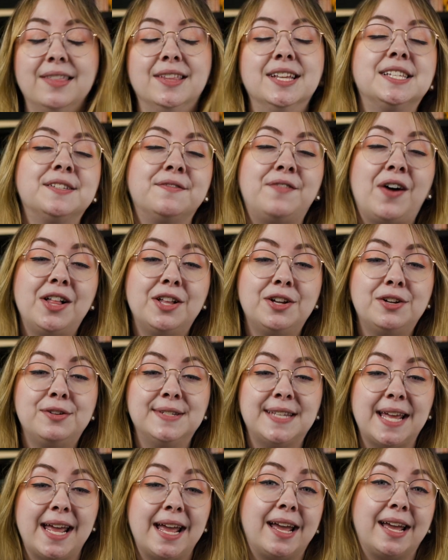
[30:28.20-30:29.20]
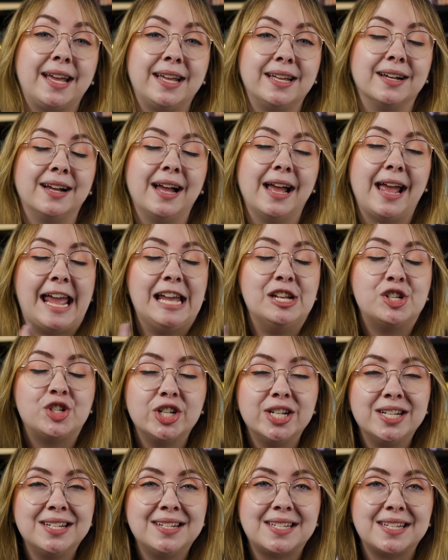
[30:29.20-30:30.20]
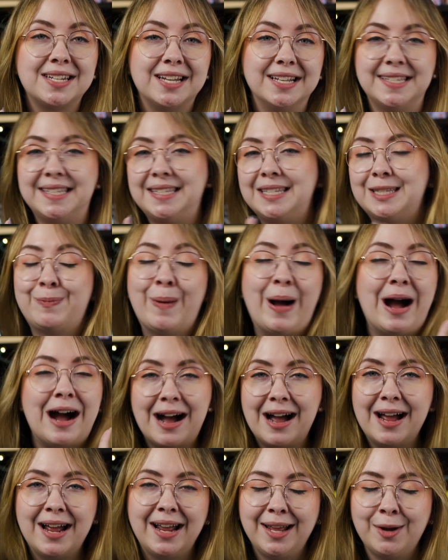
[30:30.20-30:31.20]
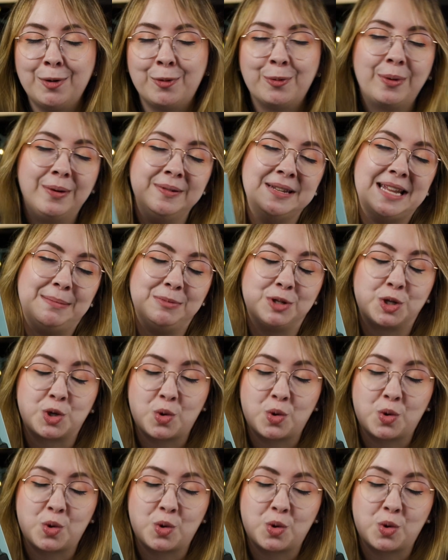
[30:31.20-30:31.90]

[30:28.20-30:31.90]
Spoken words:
This follows a spy named